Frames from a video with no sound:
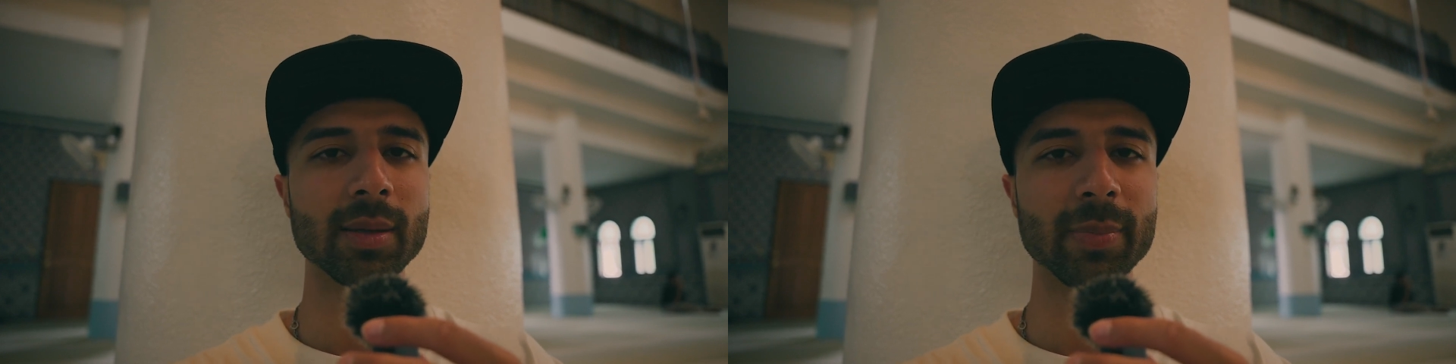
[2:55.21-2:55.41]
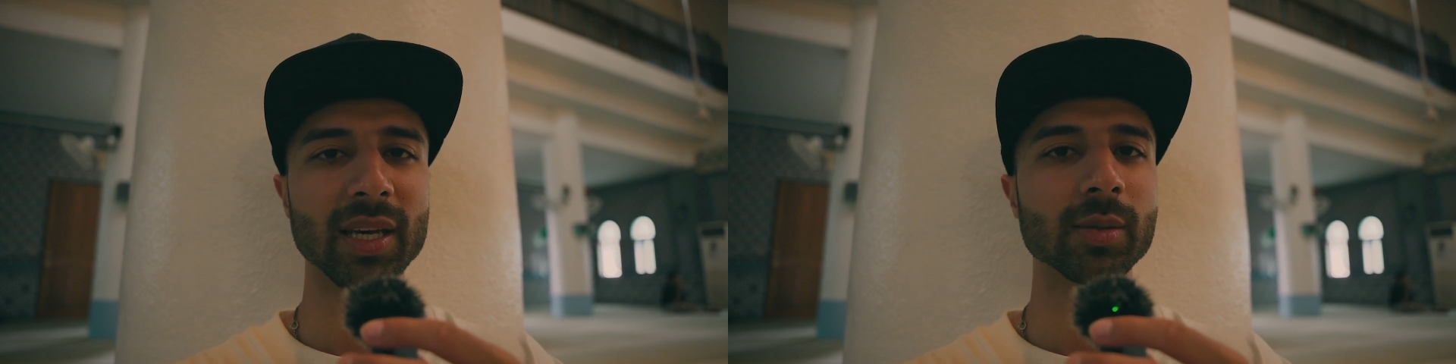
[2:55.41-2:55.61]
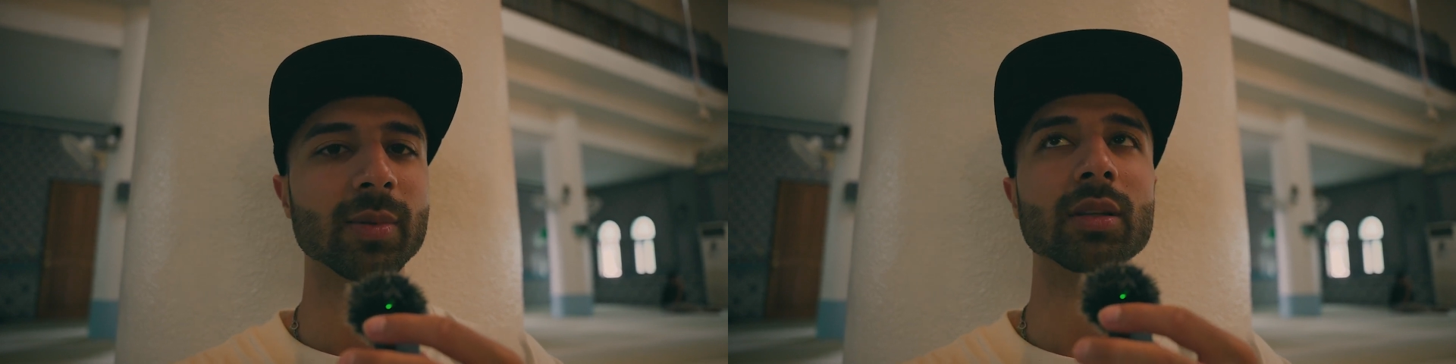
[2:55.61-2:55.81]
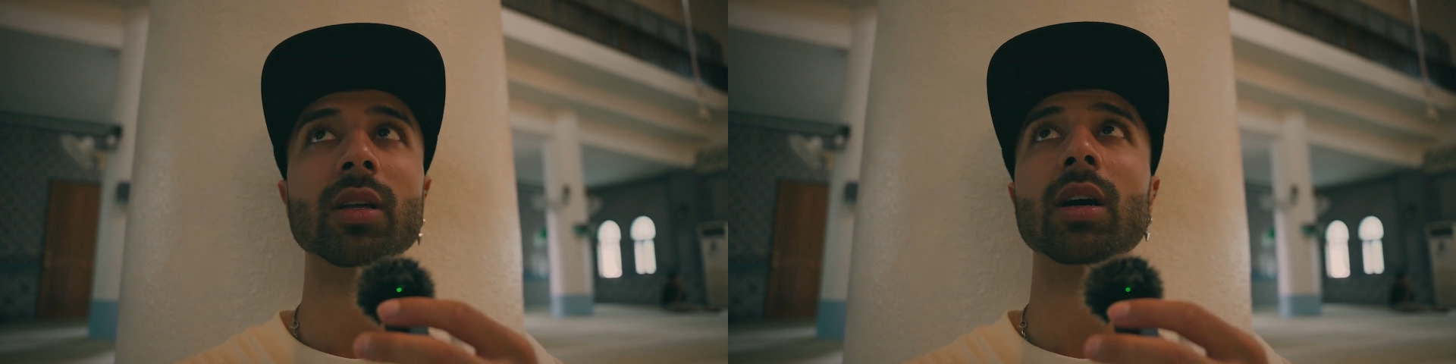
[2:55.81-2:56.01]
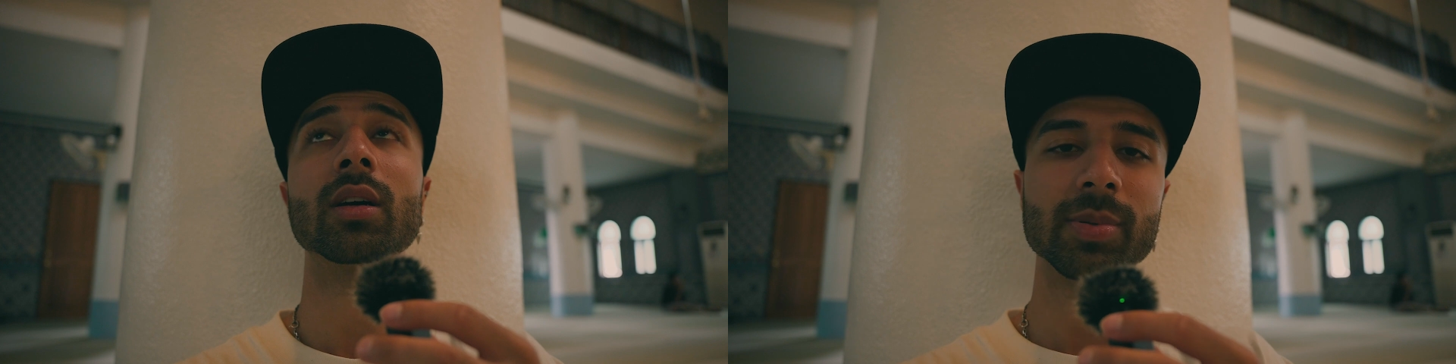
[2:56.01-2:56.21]
the basement,
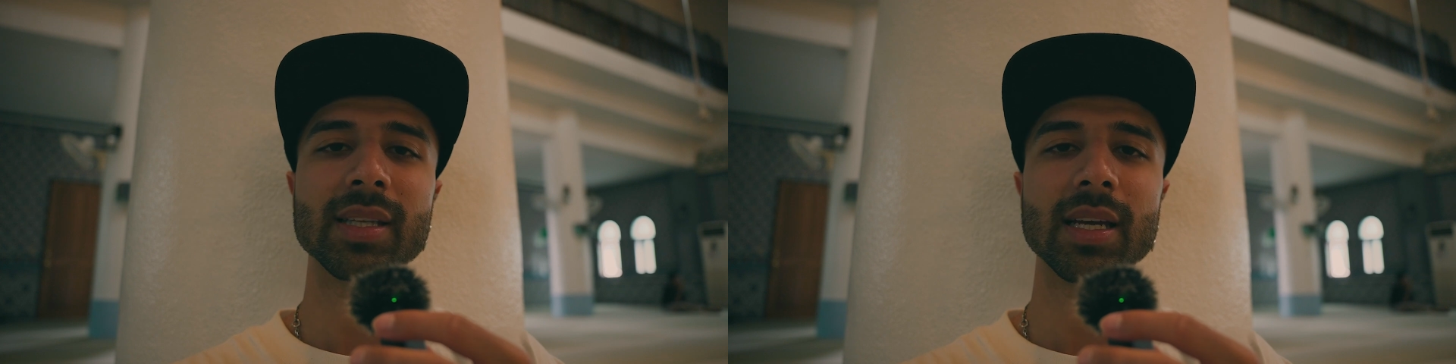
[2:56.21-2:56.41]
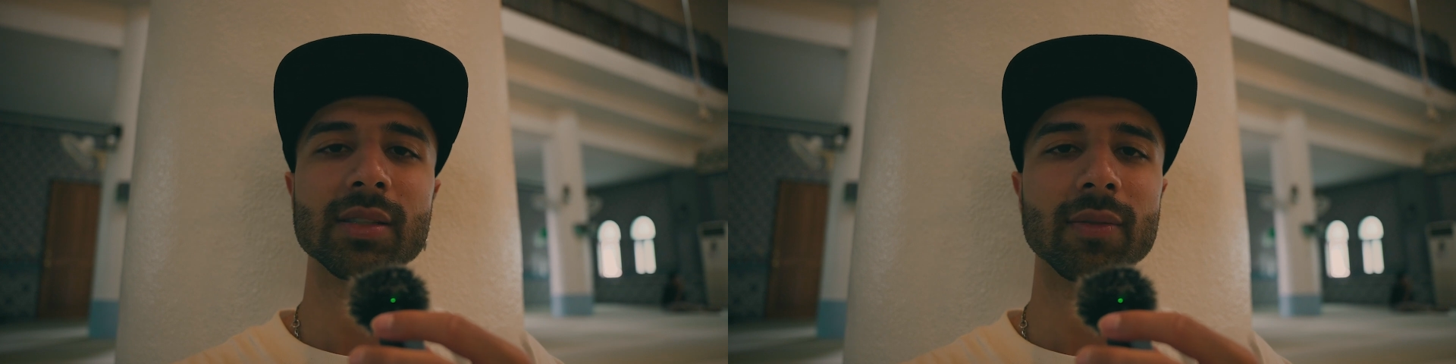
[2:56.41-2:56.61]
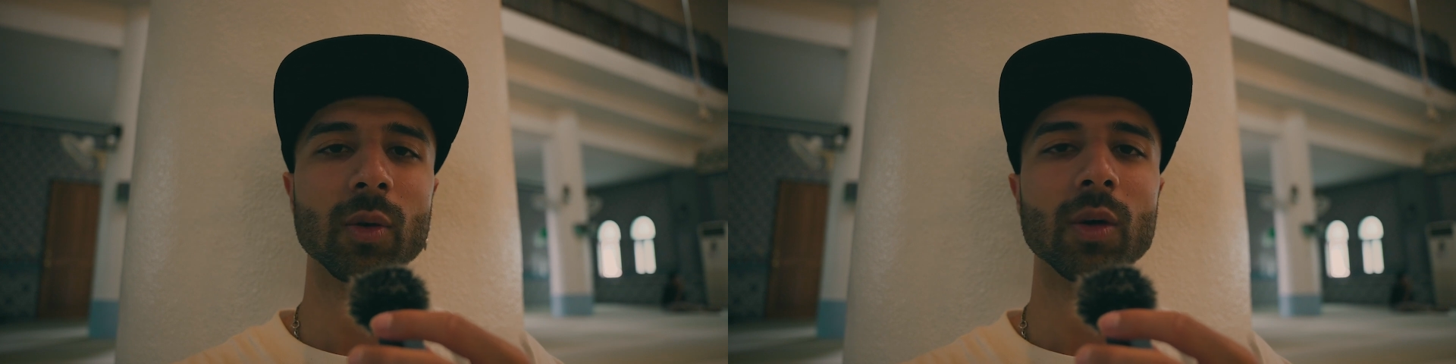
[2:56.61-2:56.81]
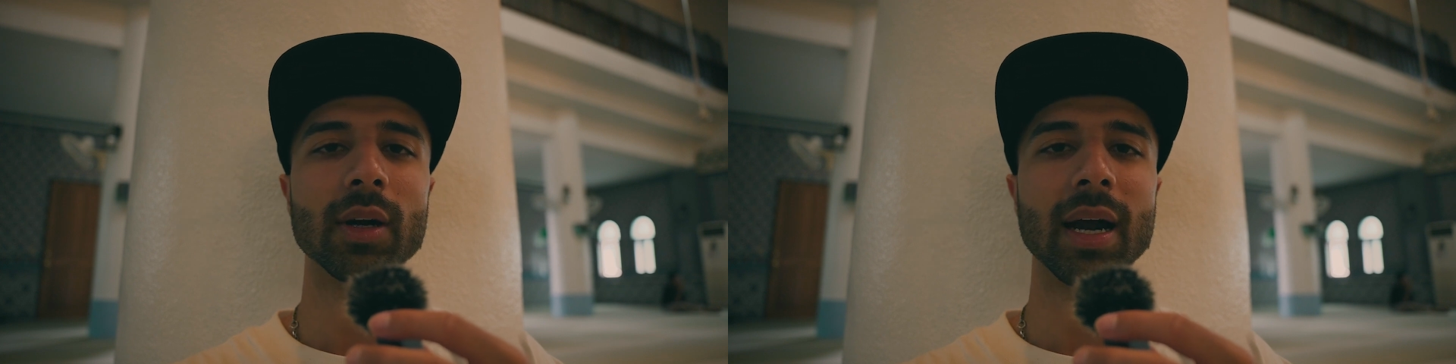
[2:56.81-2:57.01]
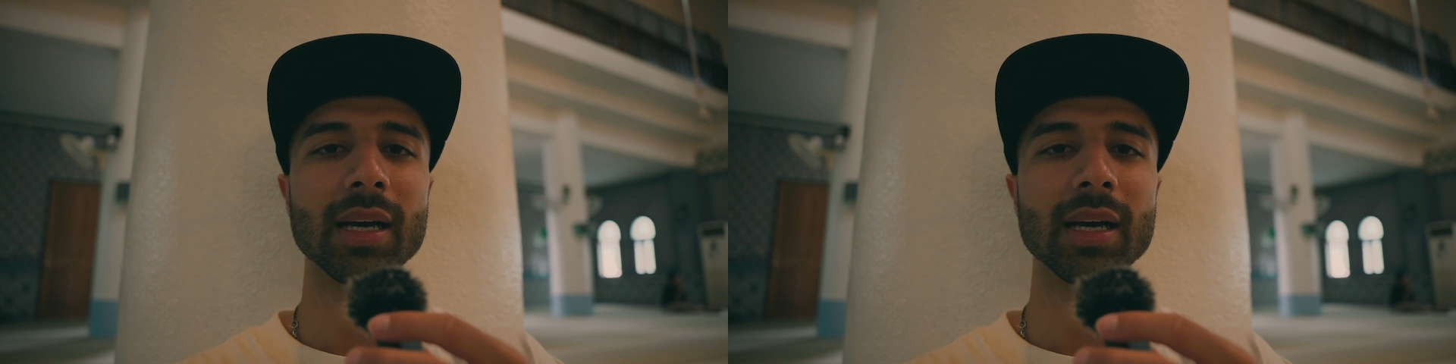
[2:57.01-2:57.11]
the upstairs floor,